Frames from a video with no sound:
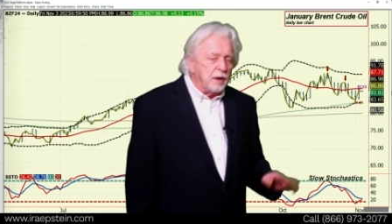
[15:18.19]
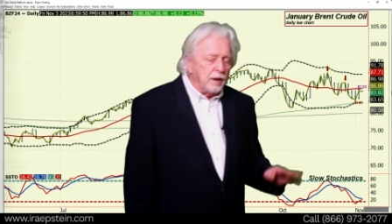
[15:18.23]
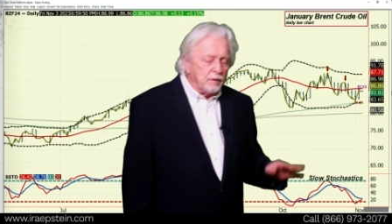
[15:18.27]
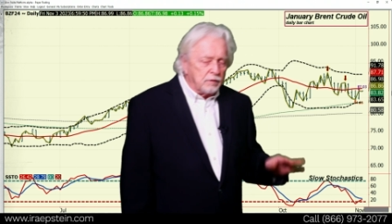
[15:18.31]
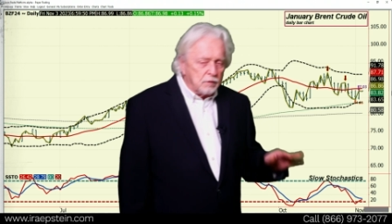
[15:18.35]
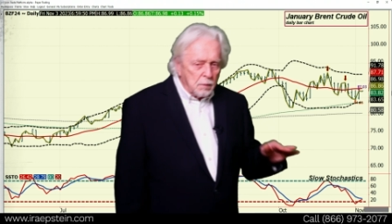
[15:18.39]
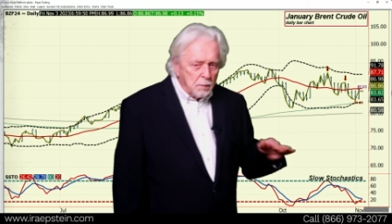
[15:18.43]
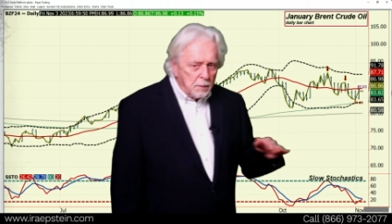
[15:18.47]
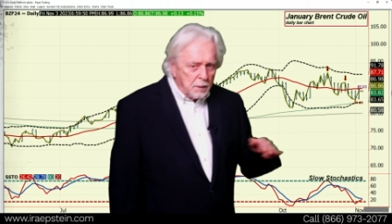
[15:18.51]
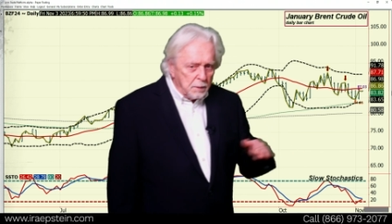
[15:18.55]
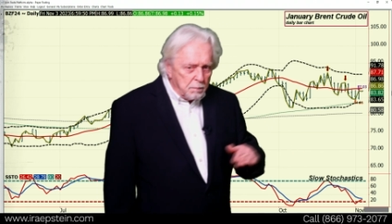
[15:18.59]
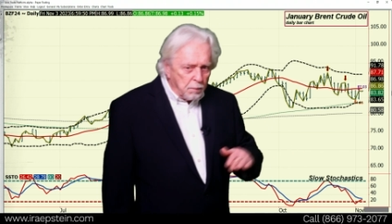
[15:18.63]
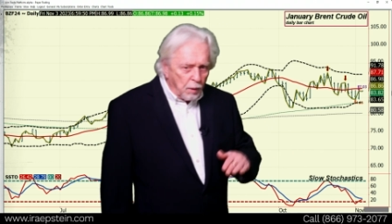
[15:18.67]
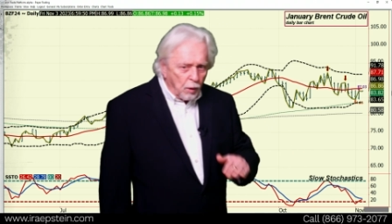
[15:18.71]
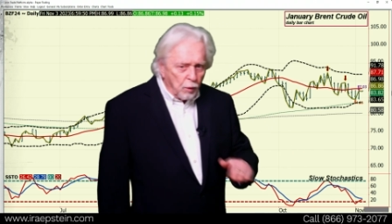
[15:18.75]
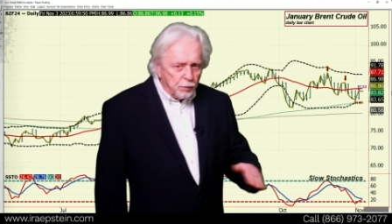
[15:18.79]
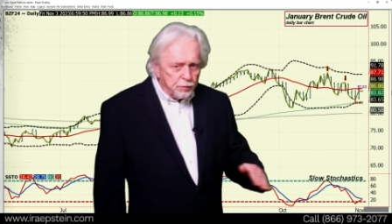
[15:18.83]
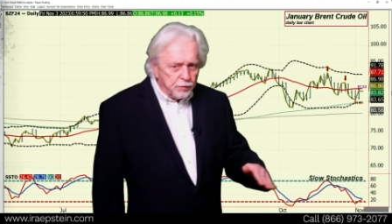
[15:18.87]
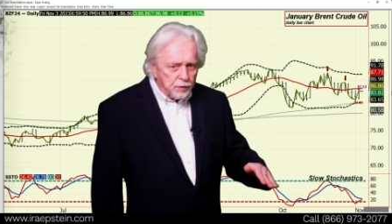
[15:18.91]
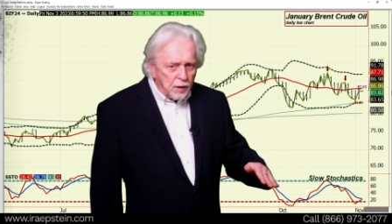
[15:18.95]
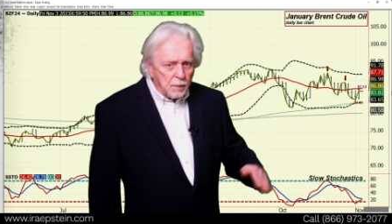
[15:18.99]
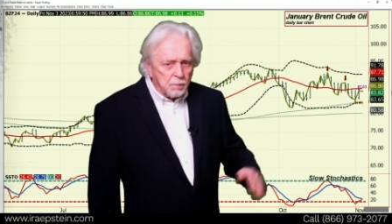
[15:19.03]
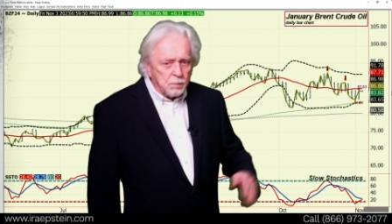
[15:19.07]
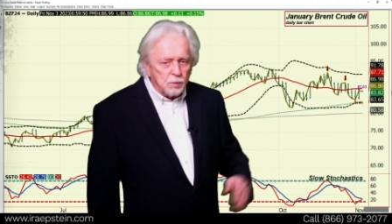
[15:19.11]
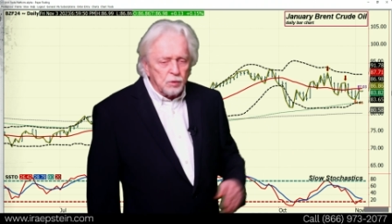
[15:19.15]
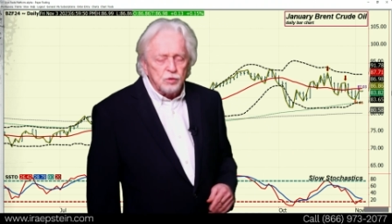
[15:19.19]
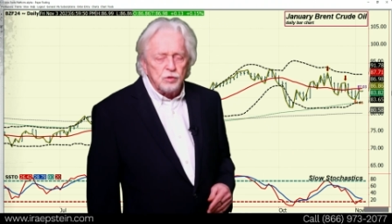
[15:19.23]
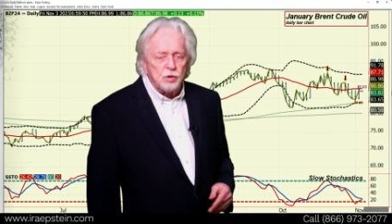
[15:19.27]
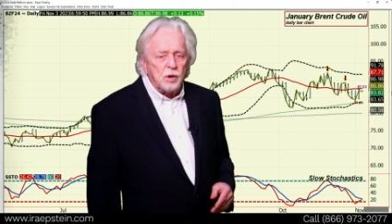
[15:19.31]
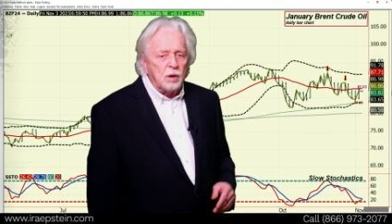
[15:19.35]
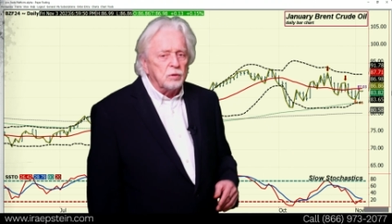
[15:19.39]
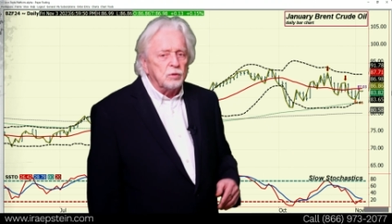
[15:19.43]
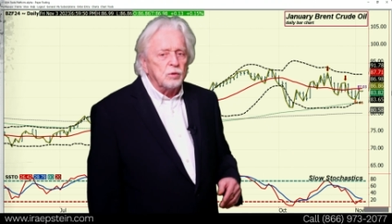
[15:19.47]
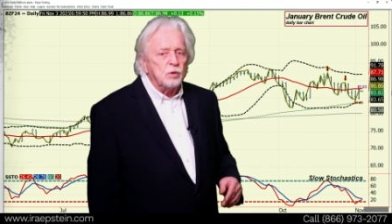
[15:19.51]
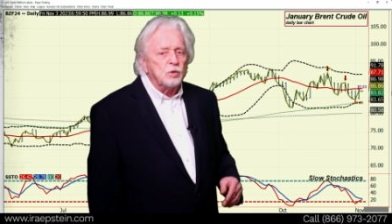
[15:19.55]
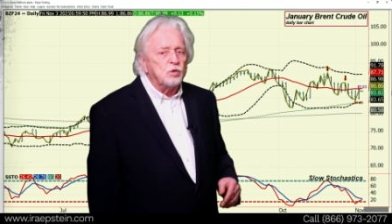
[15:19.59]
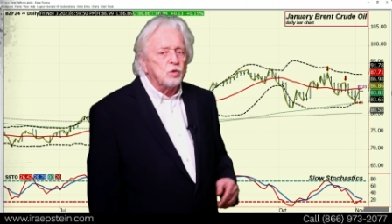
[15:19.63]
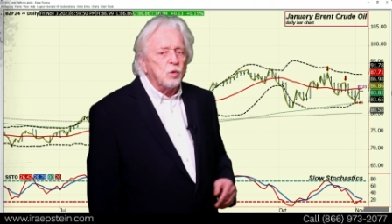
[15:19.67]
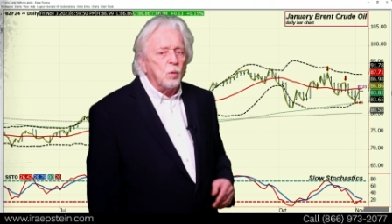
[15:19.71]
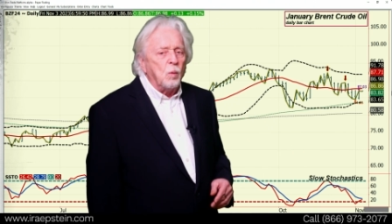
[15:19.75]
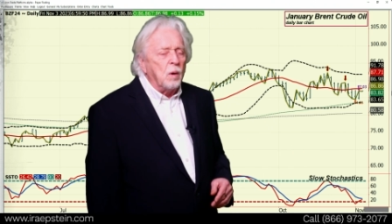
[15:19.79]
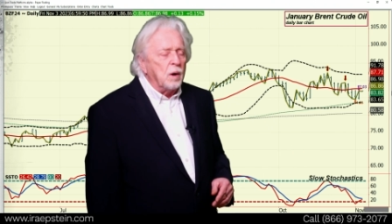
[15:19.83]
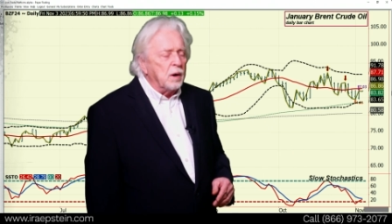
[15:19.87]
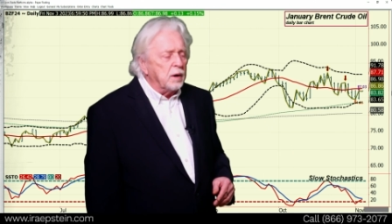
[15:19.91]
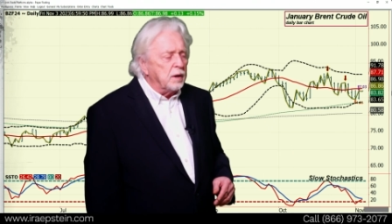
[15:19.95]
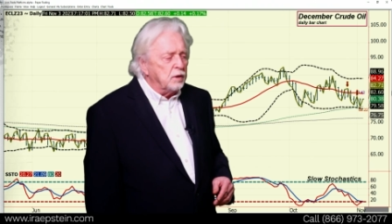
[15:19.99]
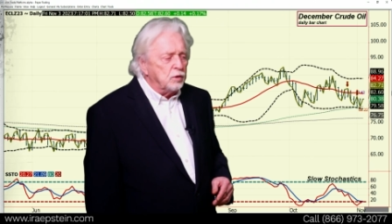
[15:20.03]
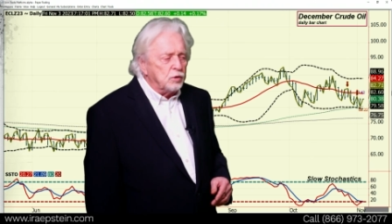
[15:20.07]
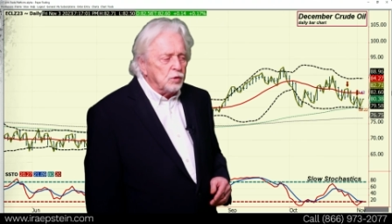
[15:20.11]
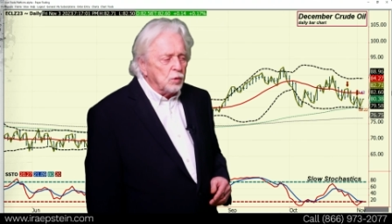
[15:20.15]
You have to be both numbers under
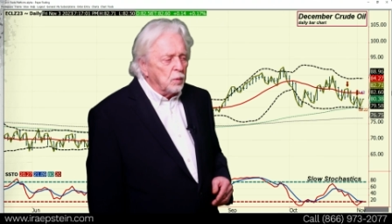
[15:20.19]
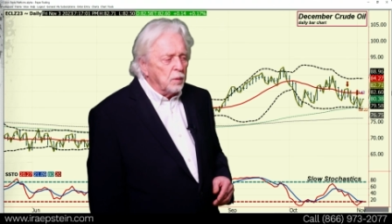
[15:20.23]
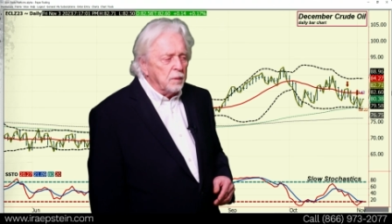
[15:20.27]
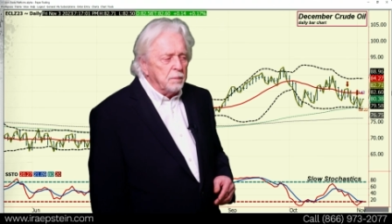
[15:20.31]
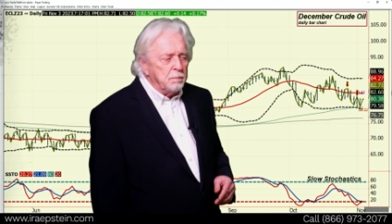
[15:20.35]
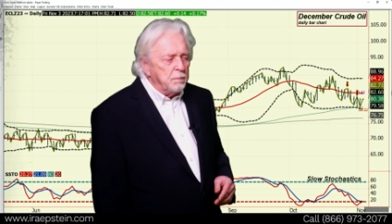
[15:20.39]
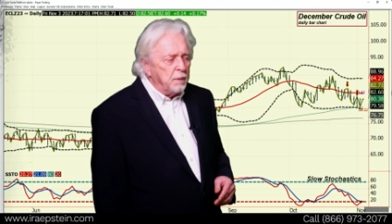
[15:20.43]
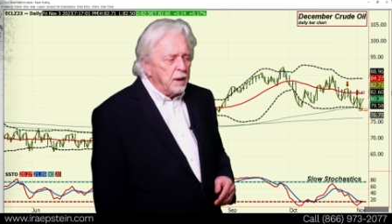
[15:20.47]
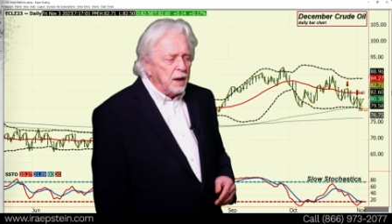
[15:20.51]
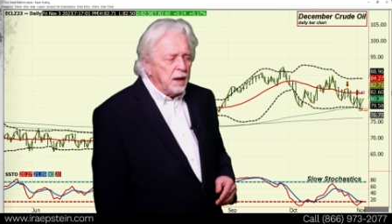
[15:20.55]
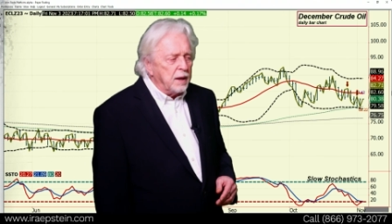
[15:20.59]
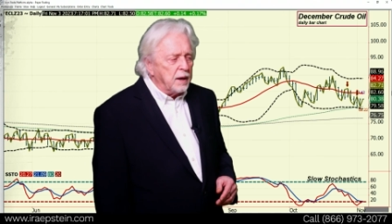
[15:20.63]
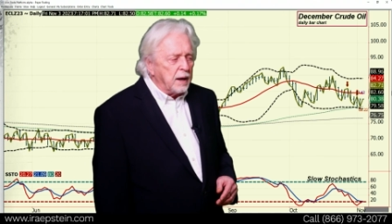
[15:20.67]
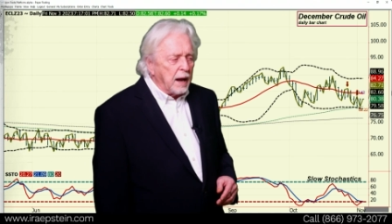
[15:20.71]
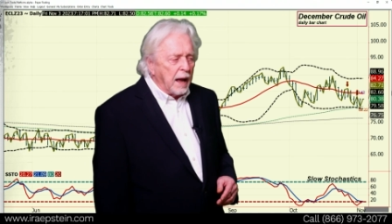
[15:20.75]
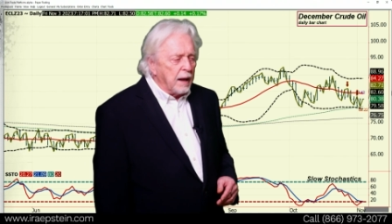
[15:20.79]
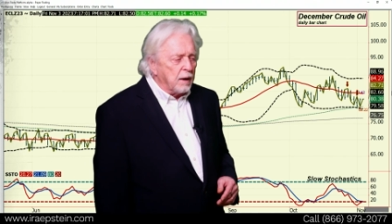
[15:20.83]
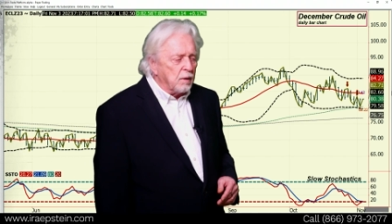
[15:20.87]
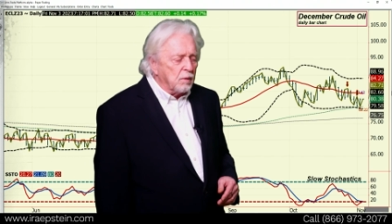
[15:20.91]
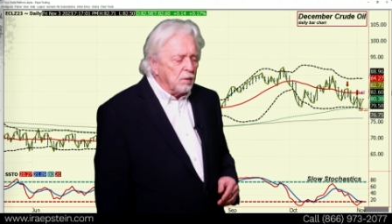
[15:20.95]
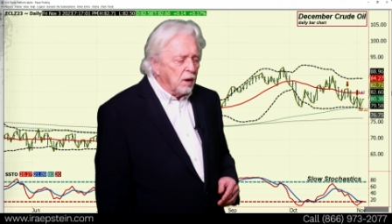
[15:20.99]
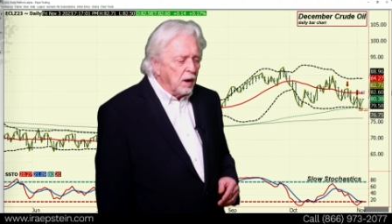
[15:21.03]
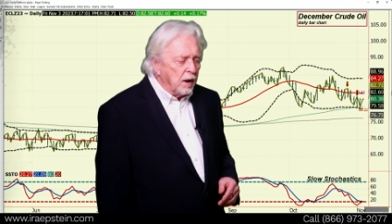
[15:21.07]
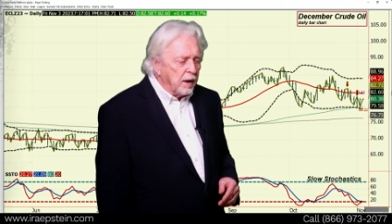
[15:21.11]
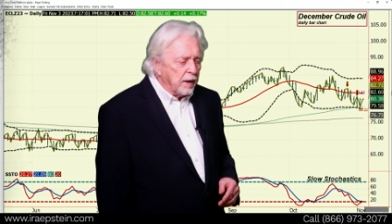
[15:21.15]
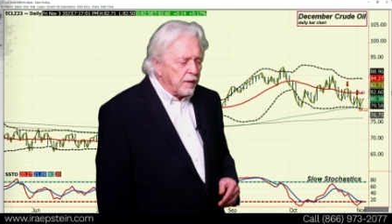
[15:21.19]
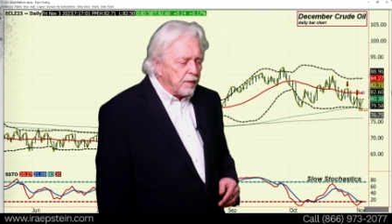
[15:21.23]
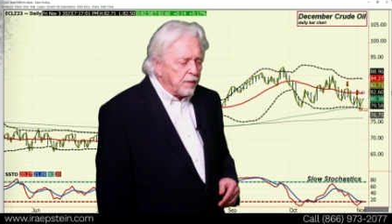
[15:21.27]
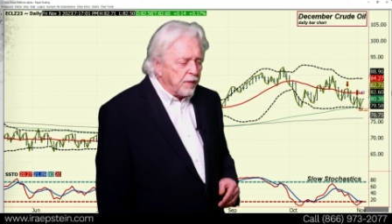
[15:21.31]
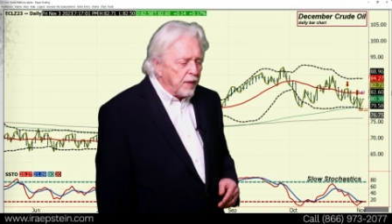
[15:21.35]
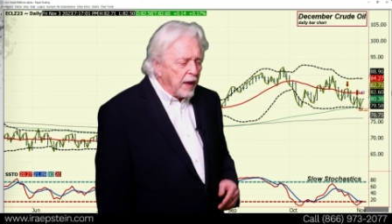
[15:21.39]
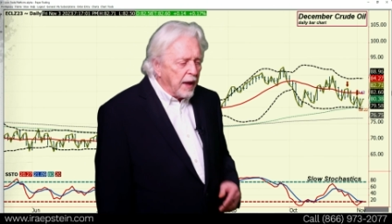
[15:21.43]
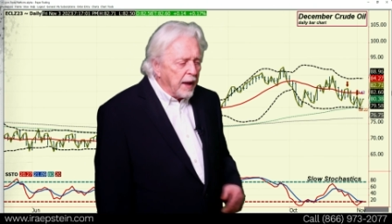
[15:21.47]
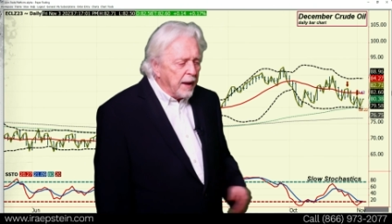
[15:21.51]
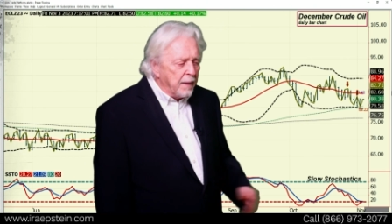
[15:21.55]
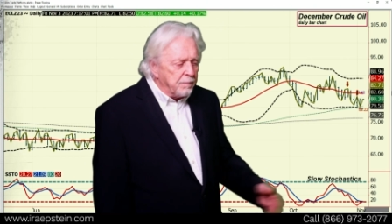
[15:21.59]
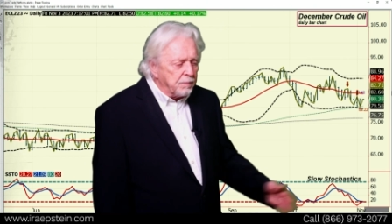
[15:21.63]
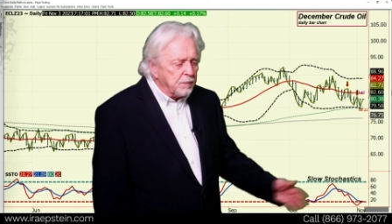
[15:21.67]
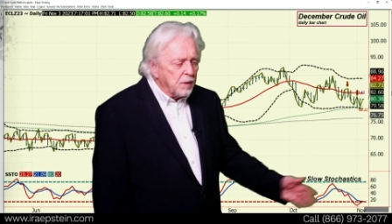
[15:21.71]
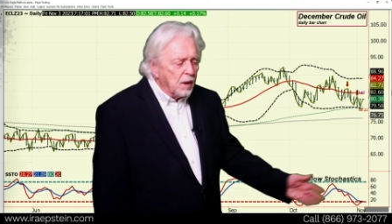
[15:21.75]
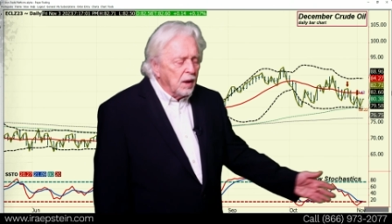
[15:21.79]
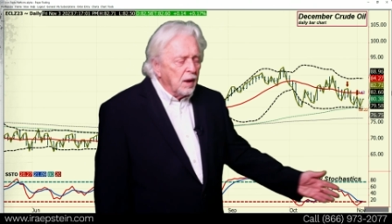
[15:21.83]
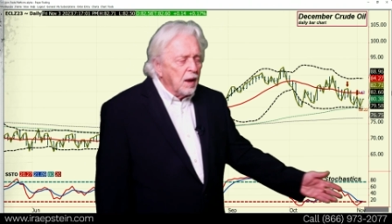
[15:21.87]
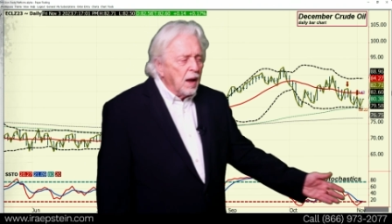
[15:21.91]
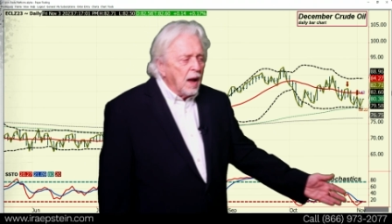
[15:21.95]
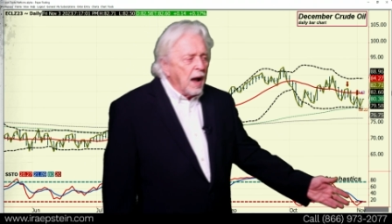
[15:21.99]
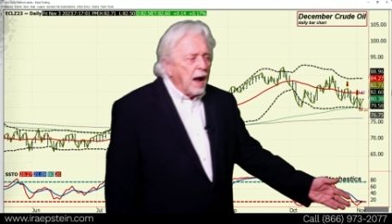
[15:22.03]
20 to embed. I don't like that.